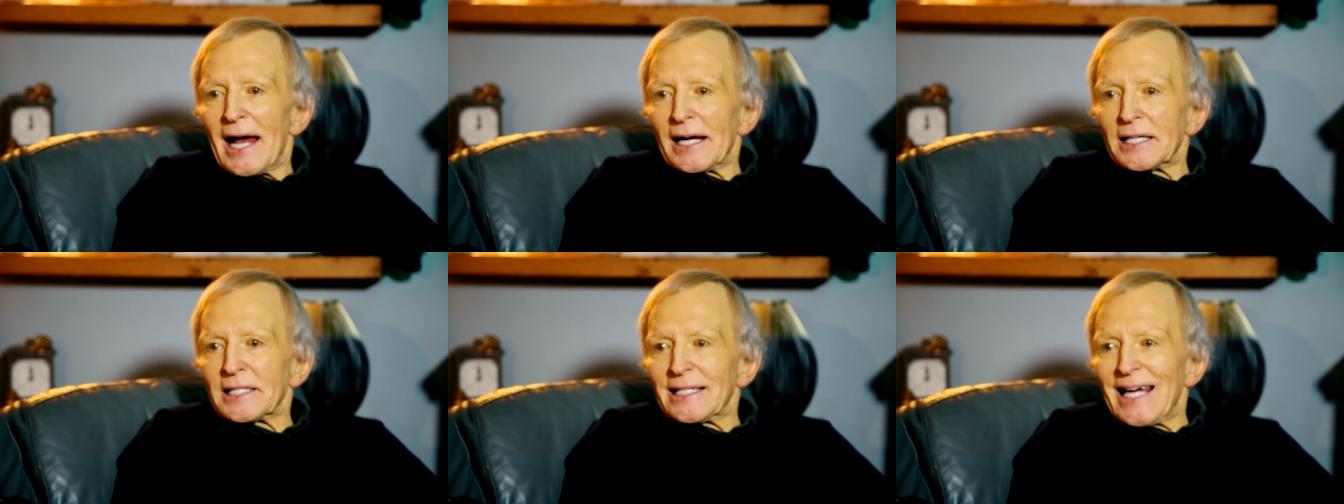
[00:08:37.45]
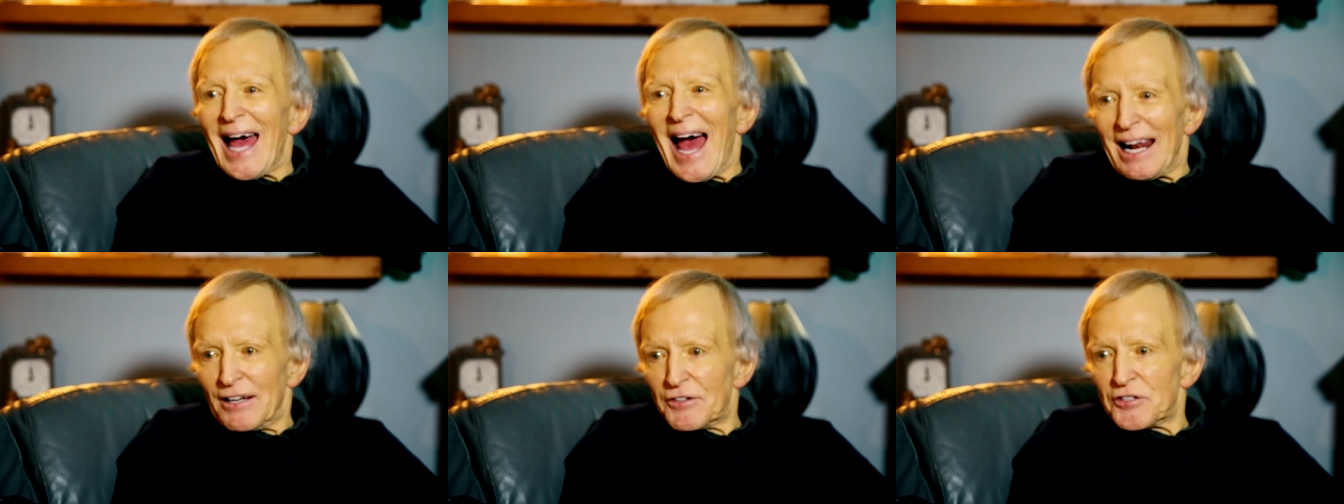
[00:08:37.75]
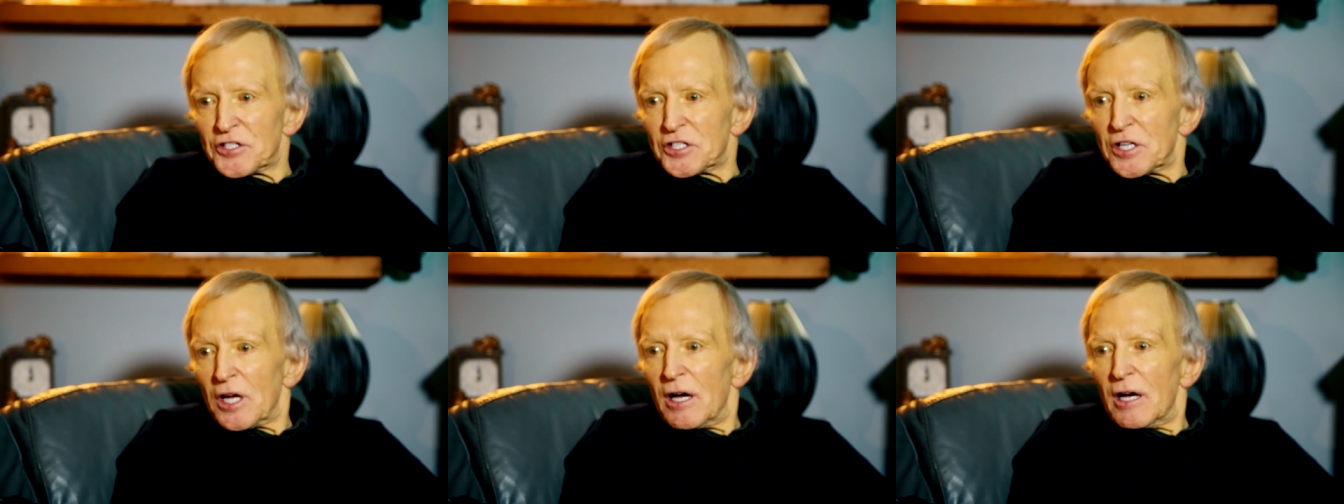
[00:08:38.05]
had
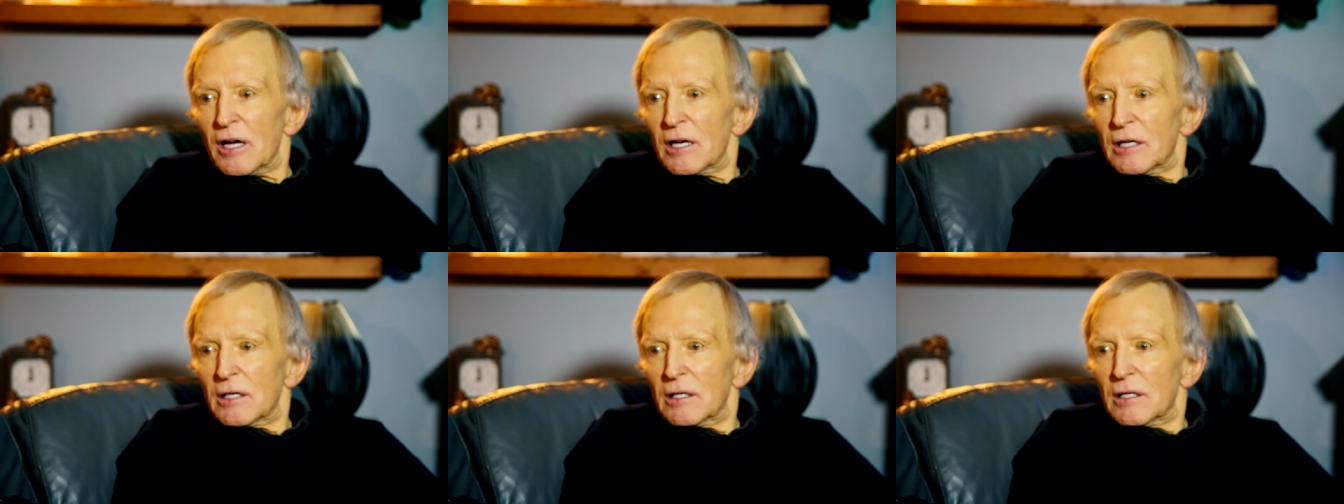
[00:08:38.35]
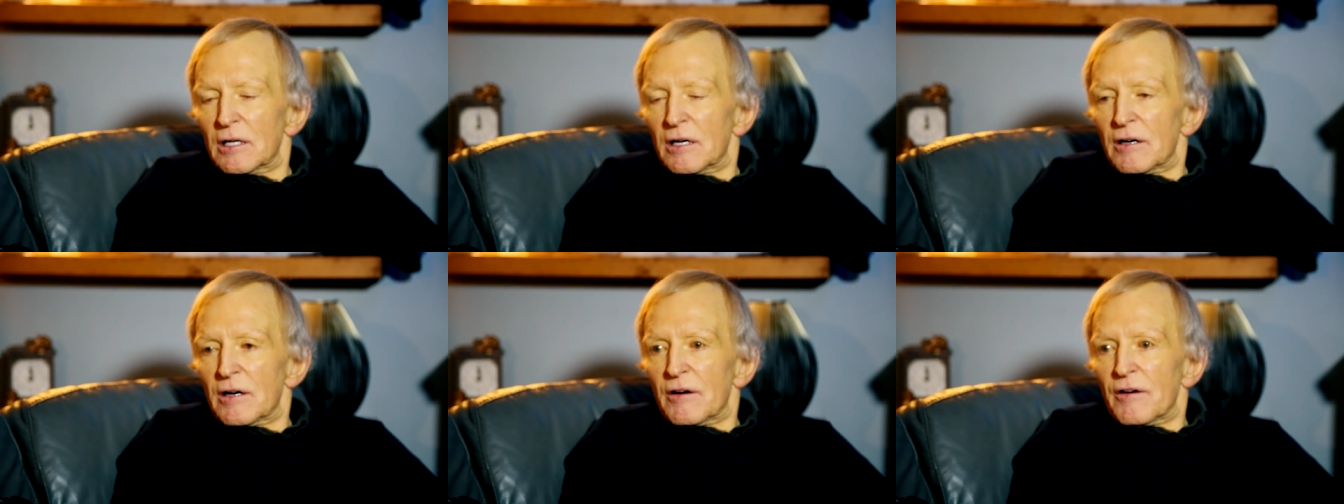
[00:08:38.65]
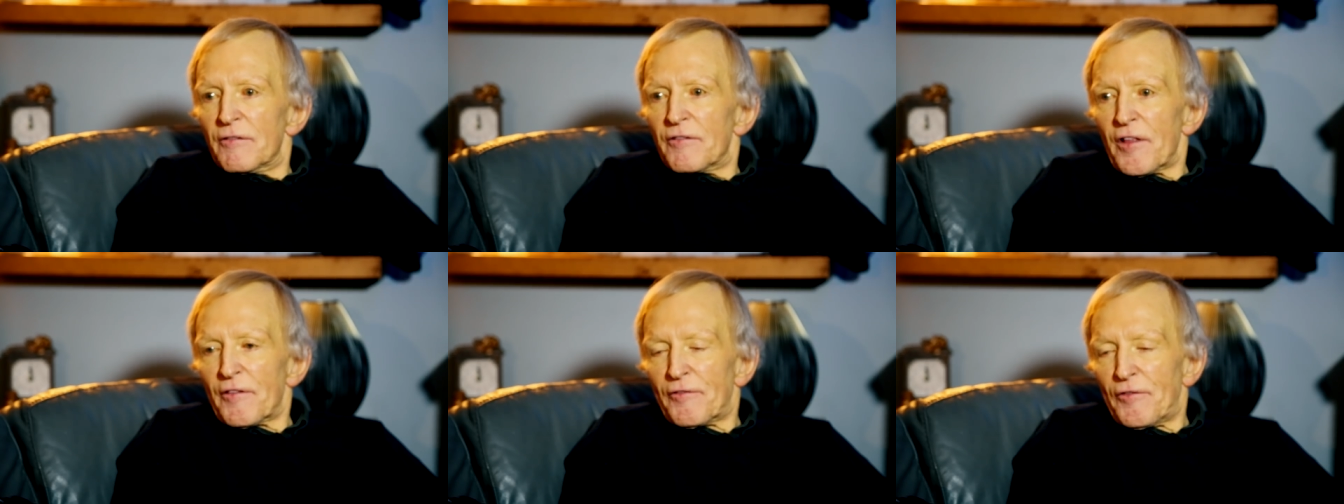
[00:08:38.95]
cancer
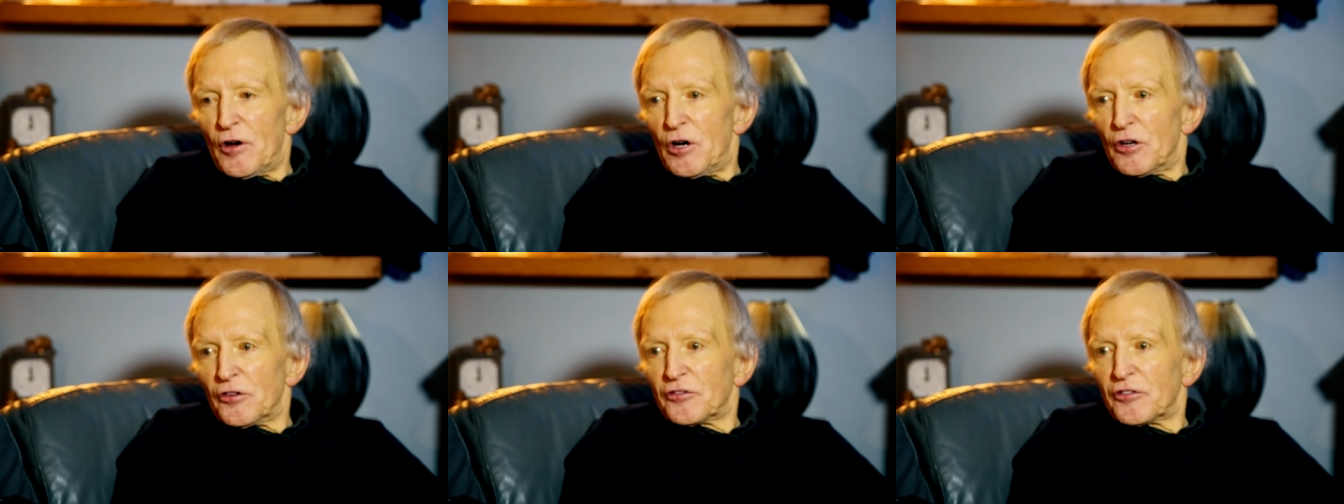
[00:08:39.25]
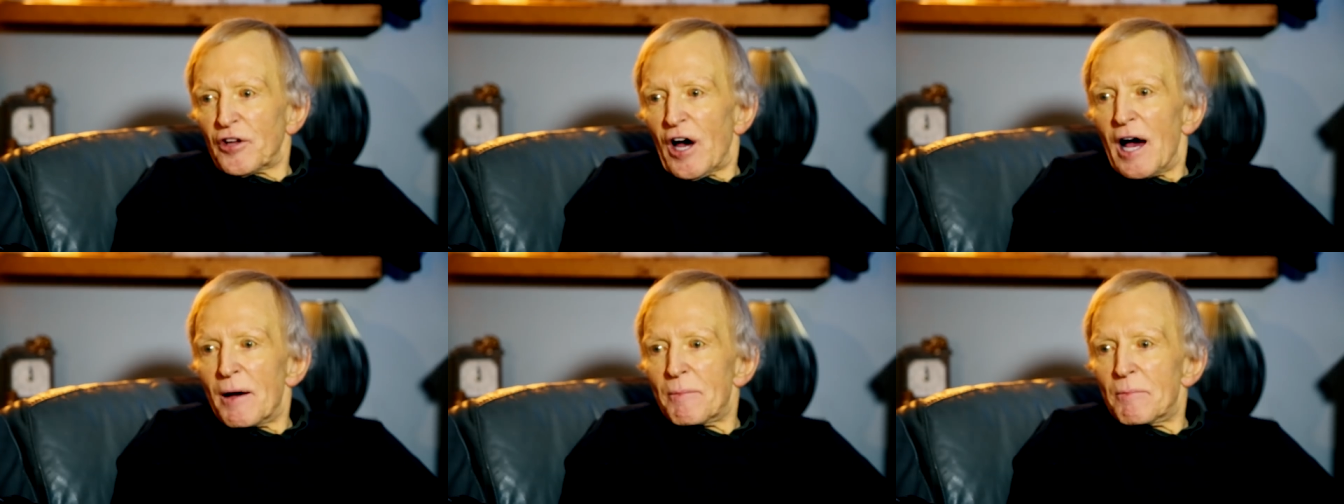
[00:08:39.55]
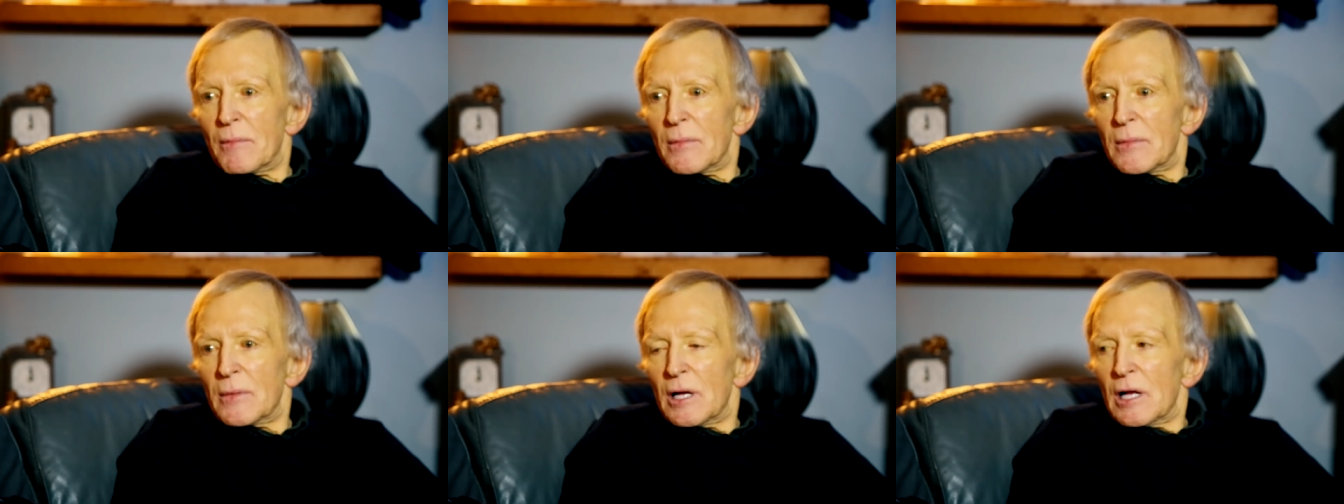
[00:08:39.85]
for the first
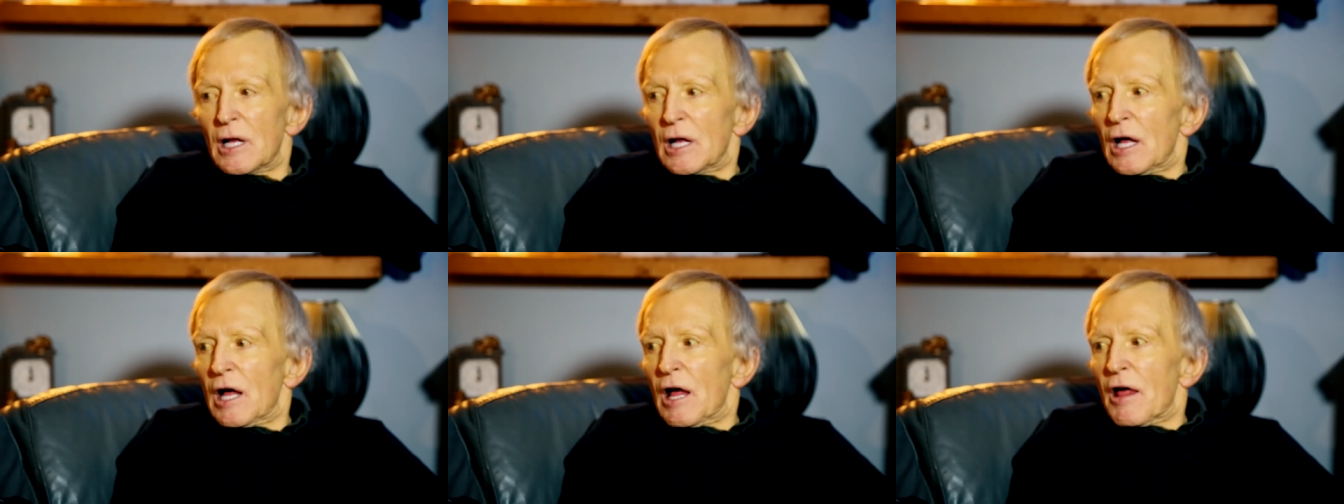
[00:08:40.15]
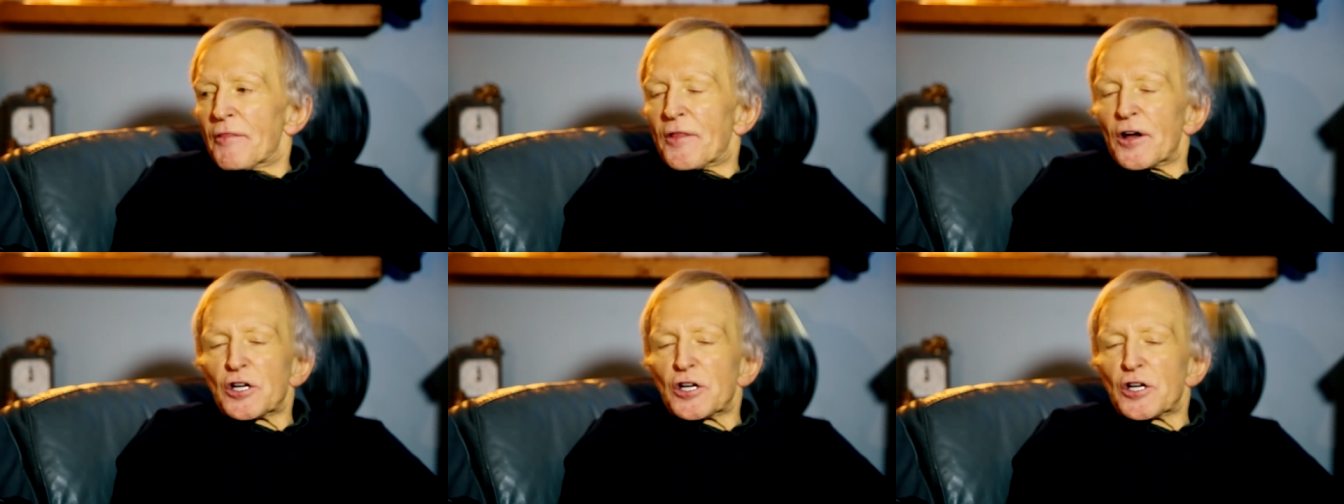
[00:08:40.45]
time, it was just...